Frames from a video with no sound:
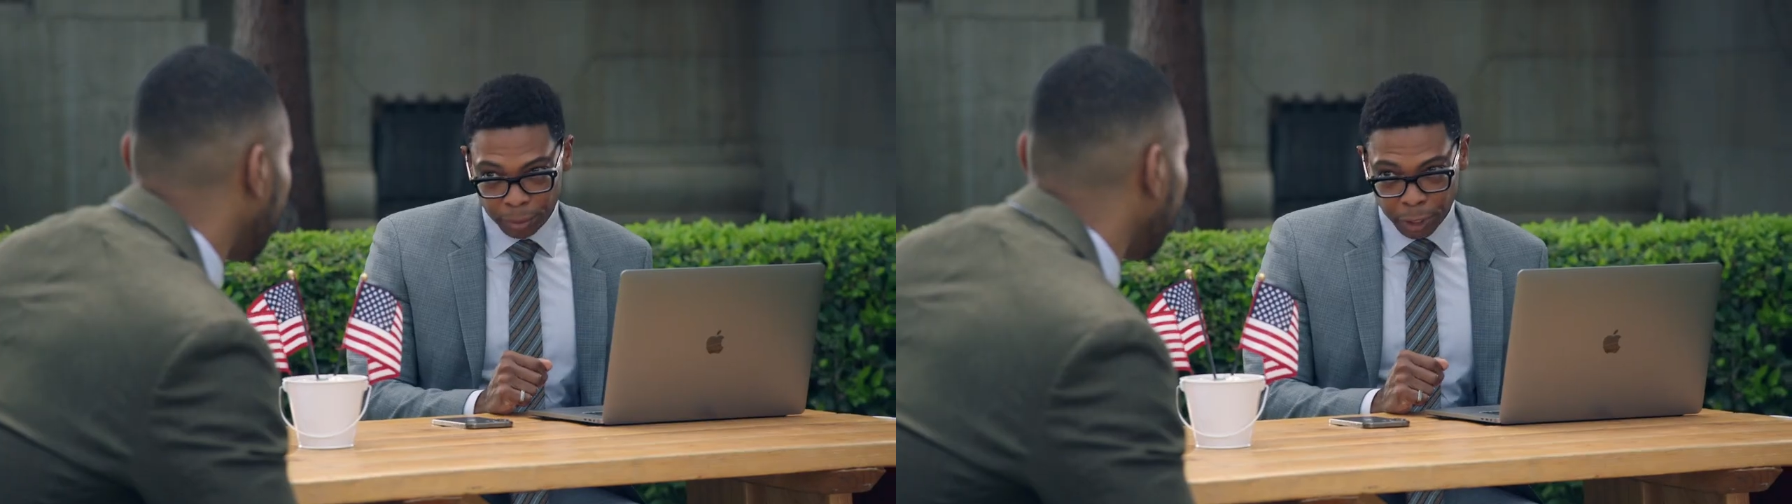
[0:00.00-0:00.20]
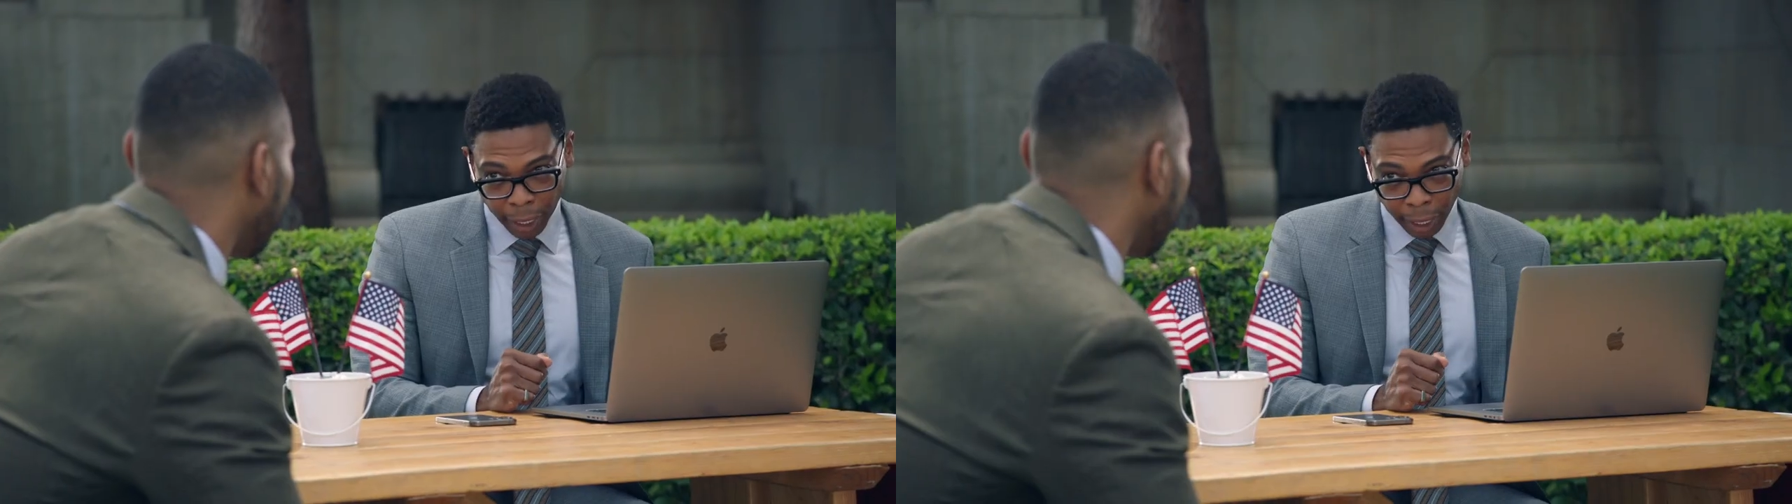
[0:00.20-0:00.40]

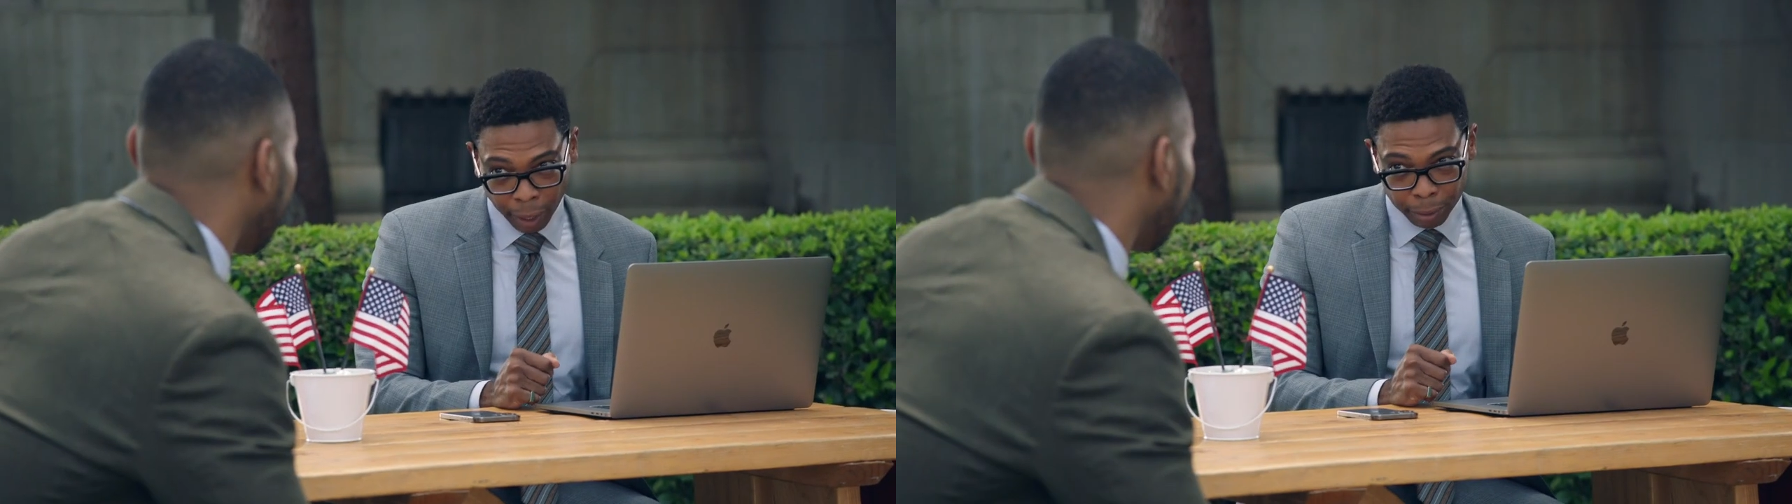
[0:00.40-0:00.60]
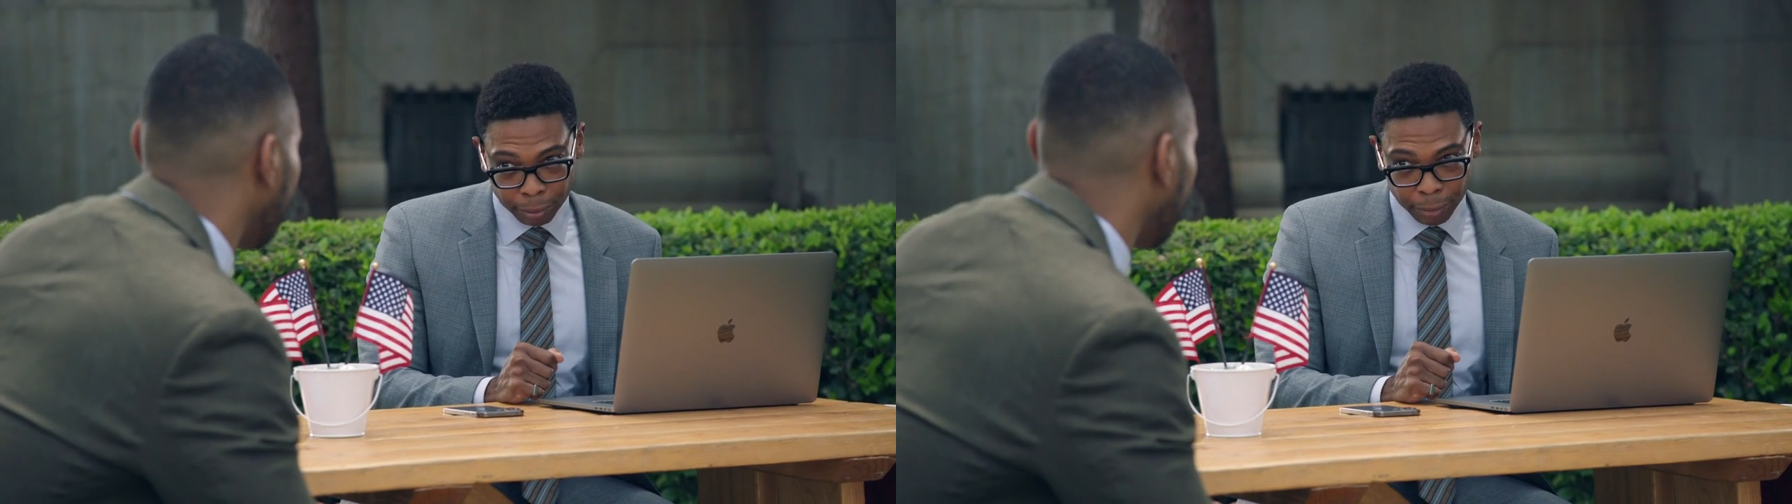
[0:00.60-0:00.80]
Jack,
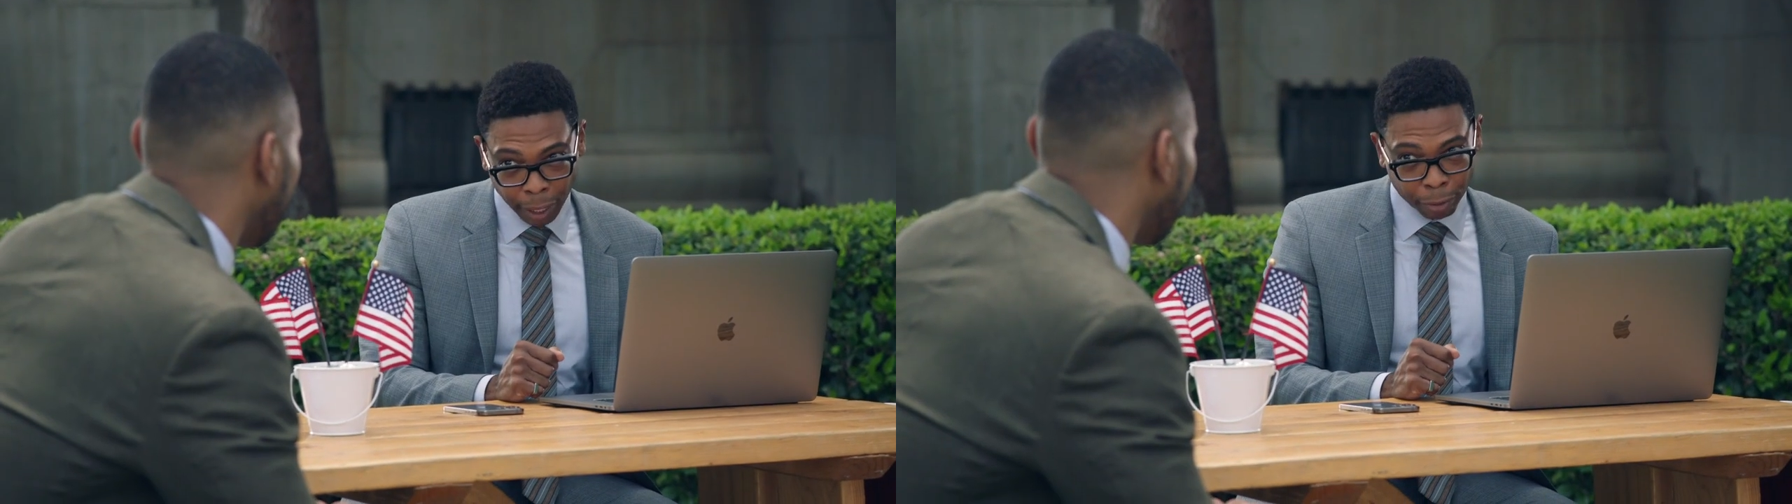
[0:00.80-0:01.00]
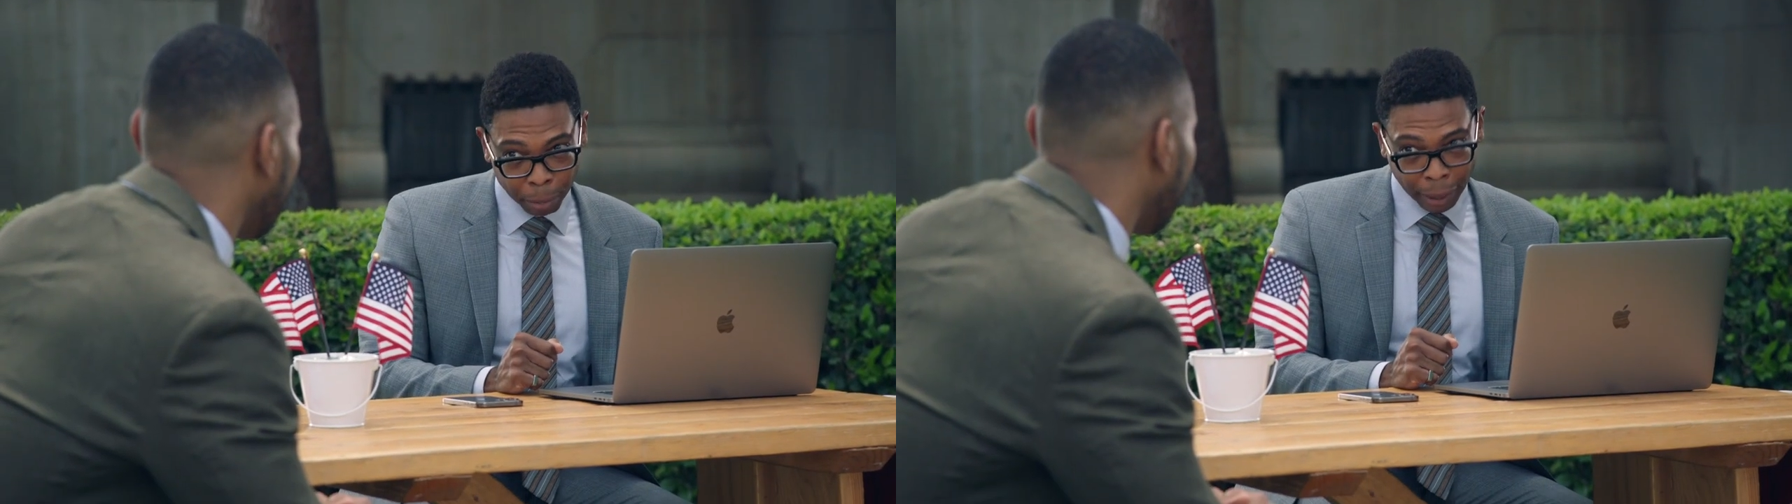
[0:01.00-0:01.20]

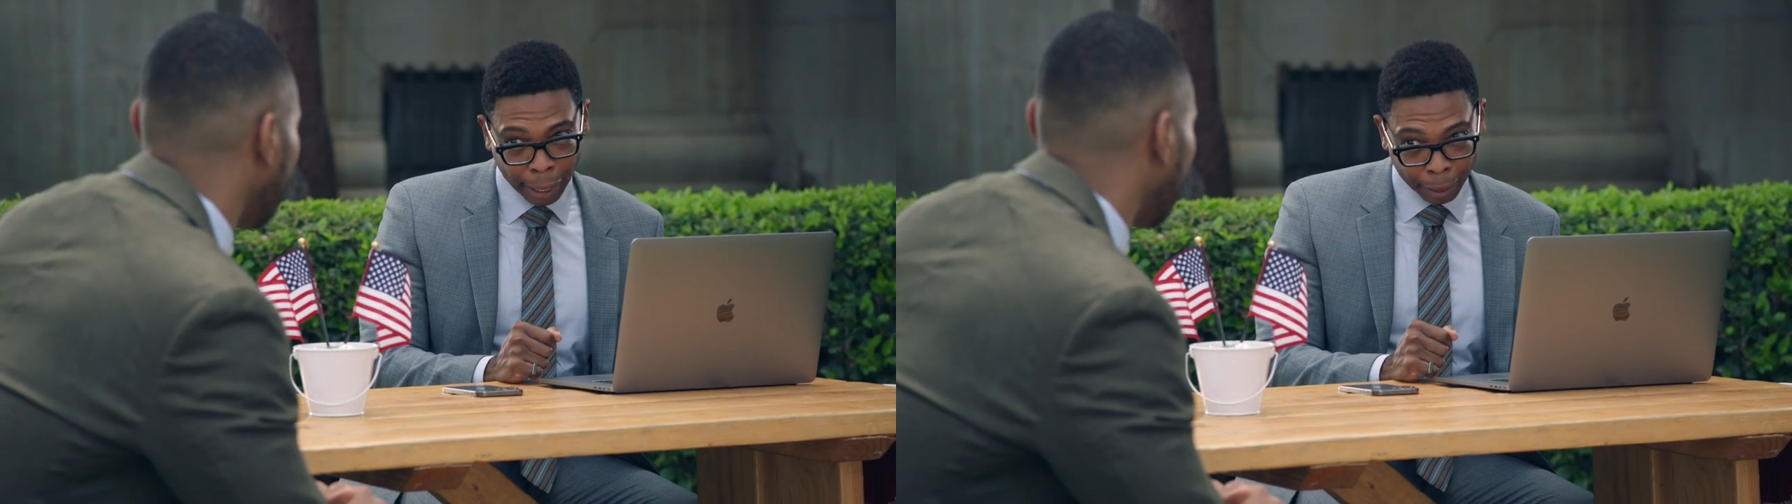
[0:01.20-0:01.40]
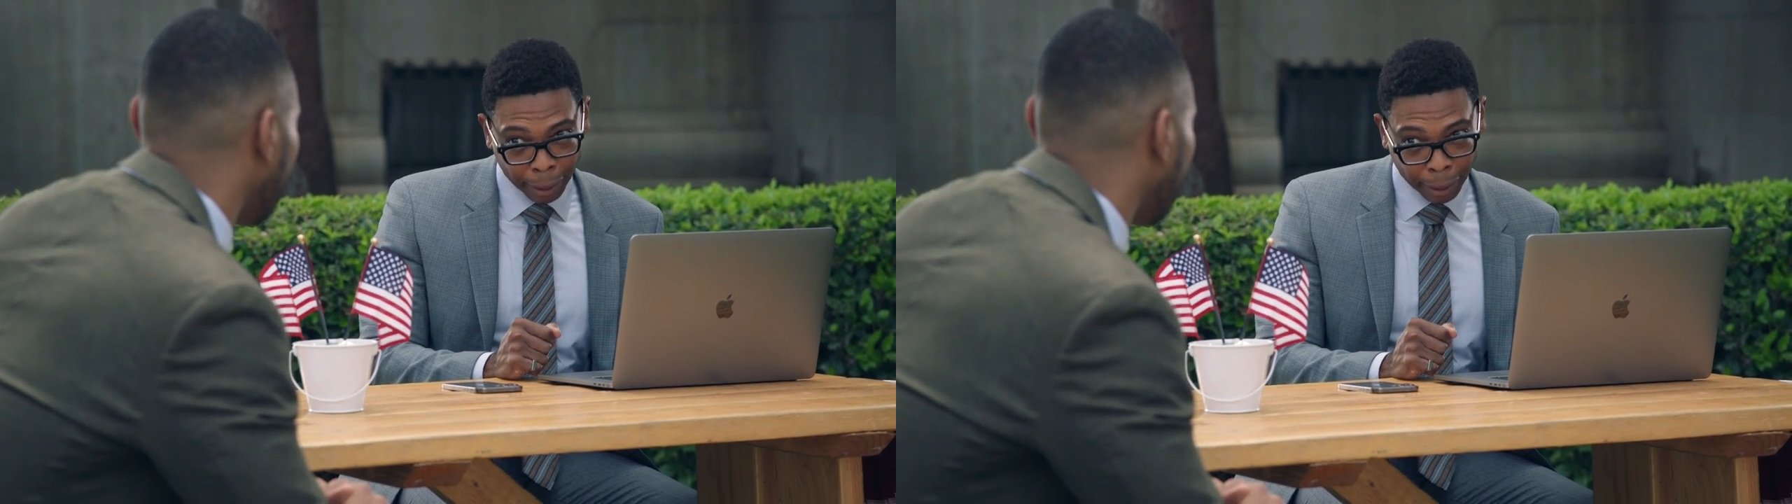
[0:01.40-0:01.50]
every black